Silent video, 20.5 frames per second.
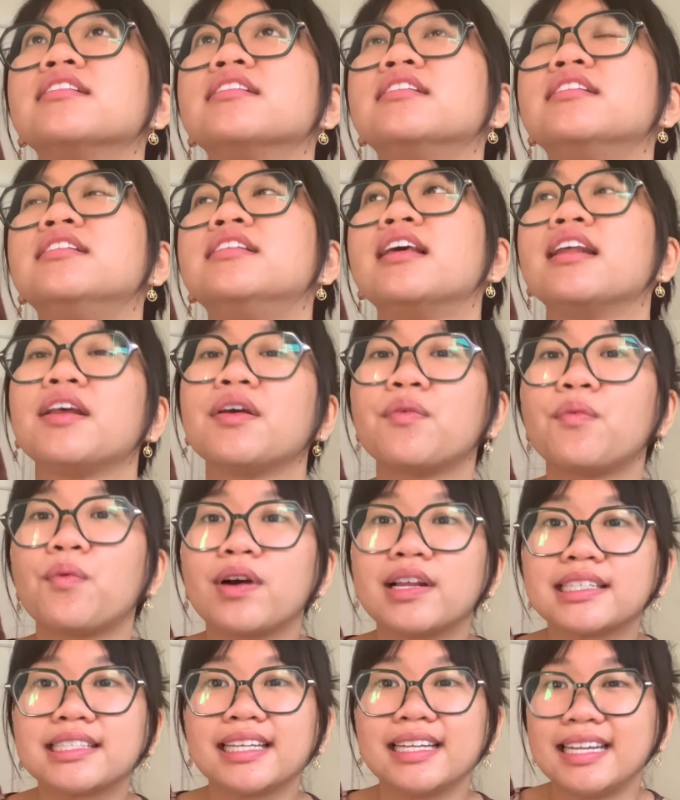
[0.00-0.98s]
didn't
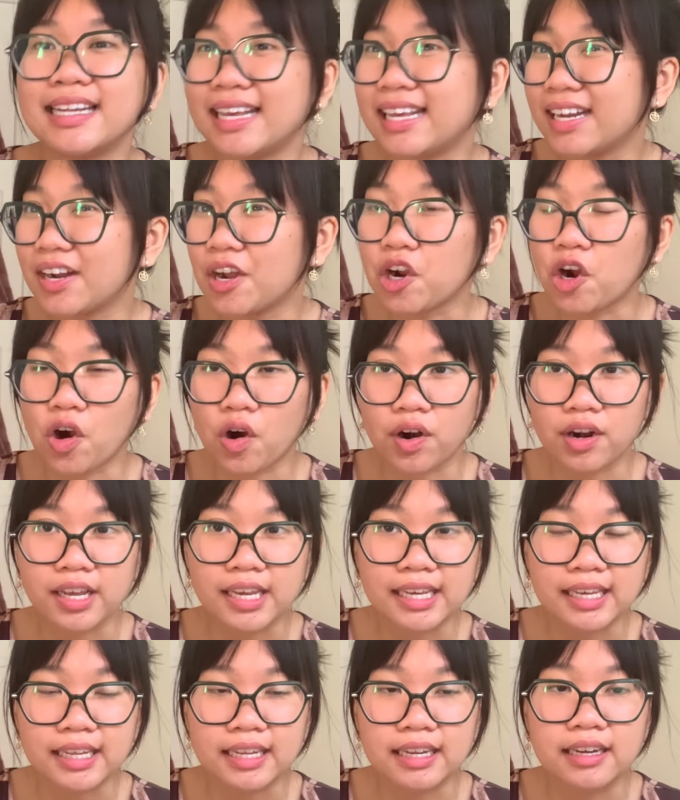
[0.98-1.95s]
want to knit a
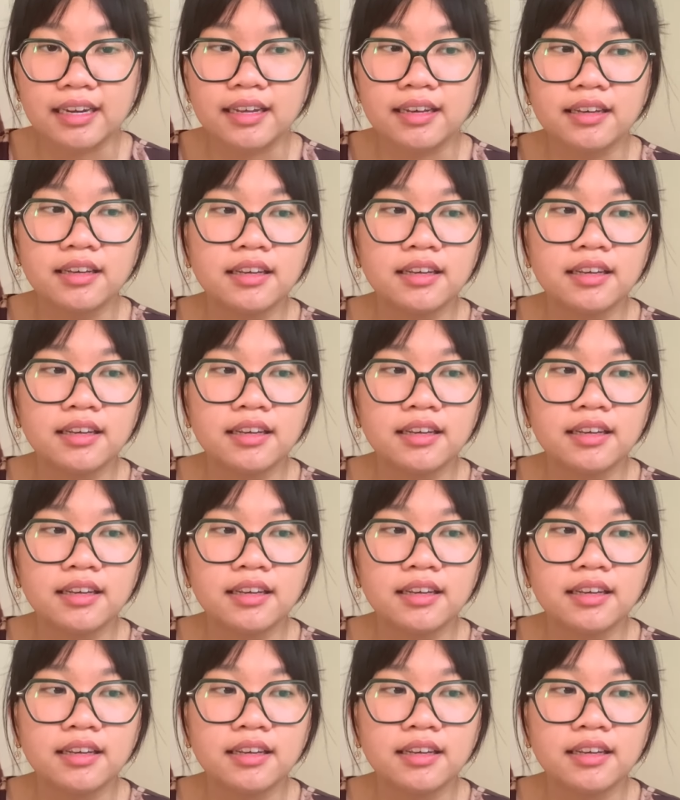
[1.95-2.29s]
cardigan,